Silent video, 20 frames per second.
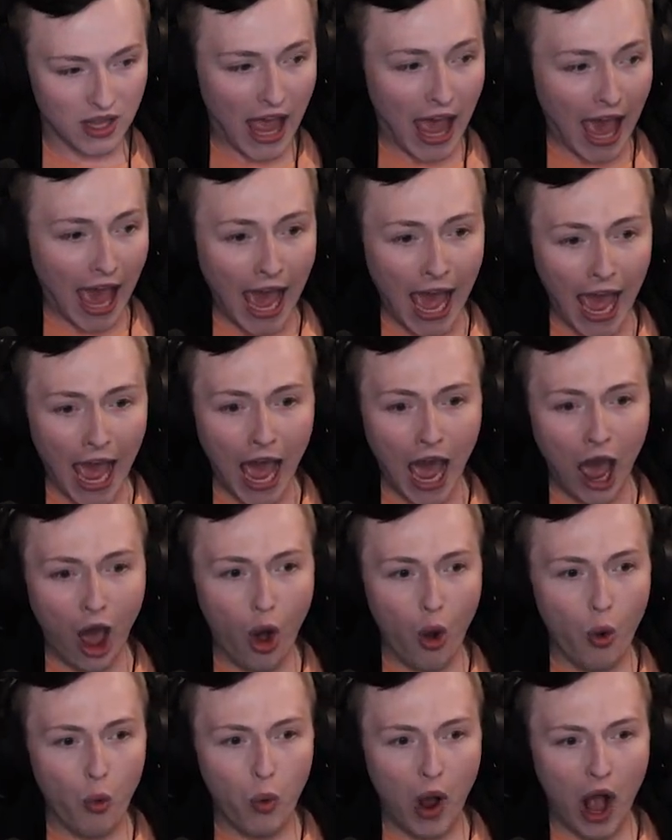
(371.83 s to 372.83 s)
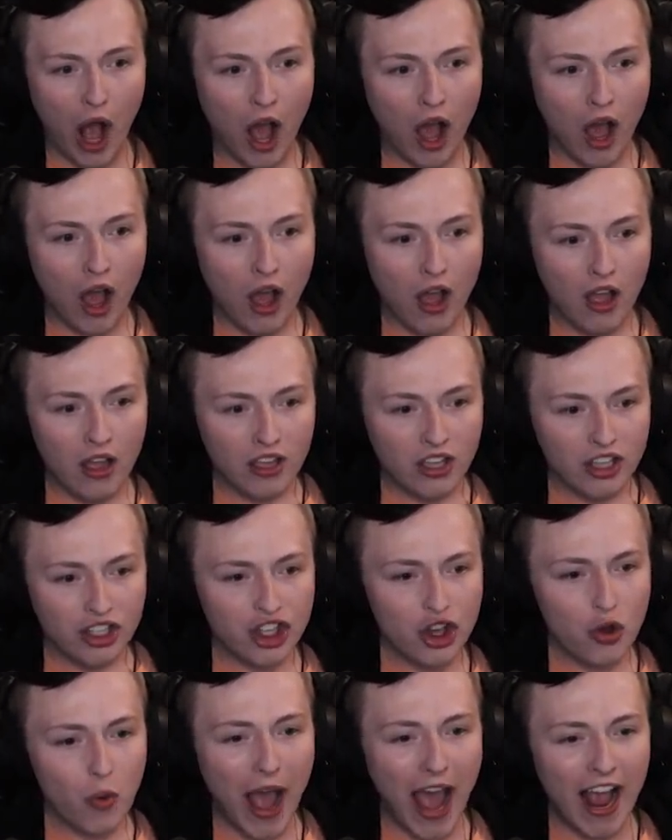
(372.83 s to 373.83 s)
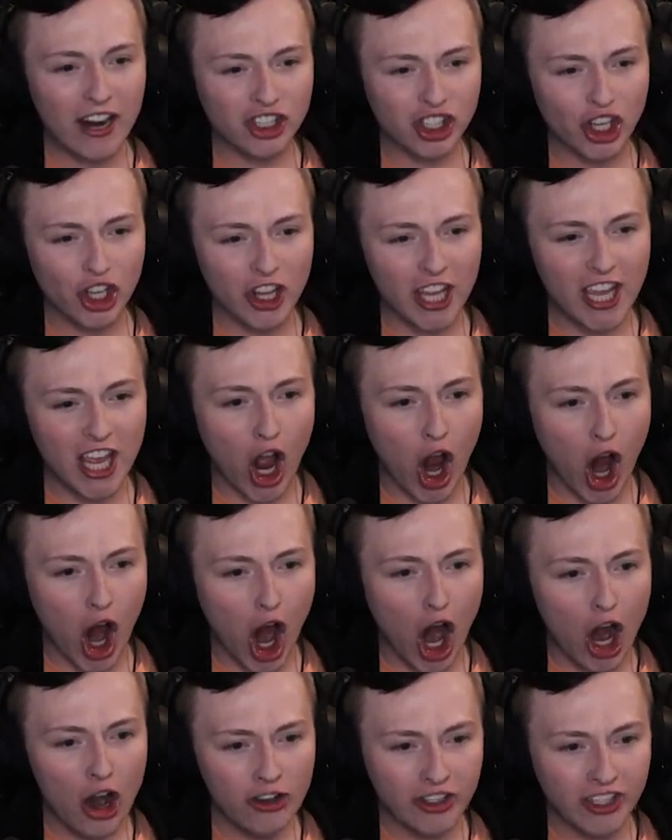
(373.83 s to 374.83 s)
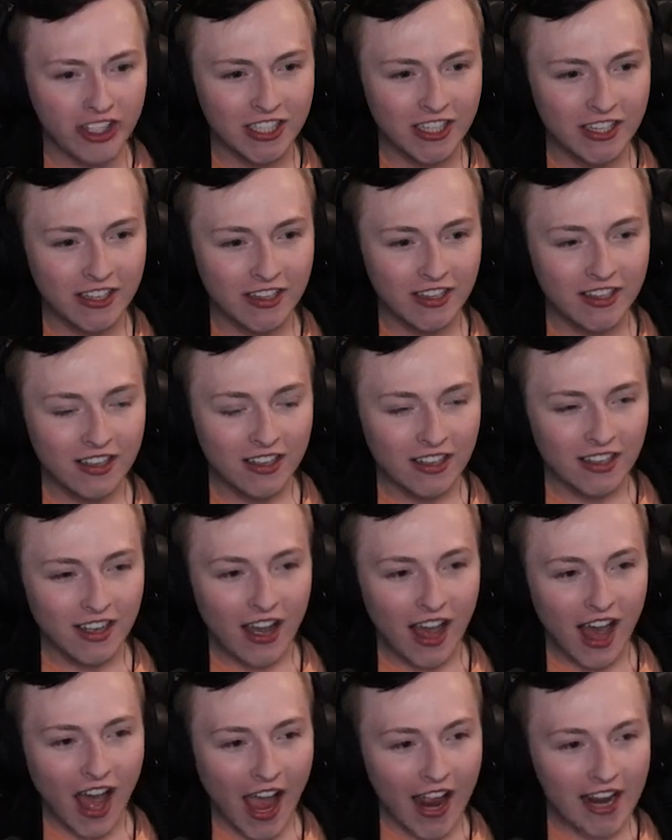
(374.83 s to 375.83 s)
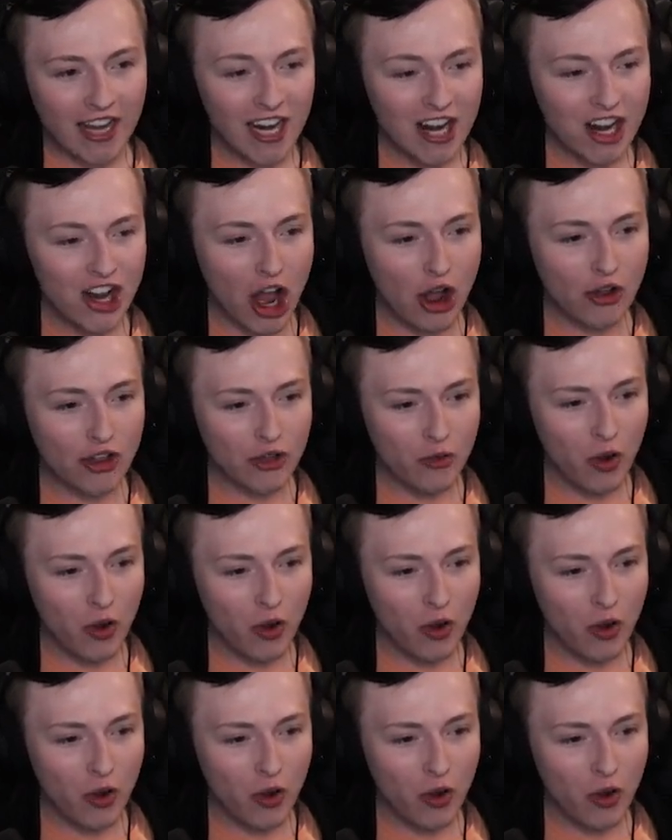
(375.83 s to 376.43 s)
Ow! You actually hurt? I didn't know you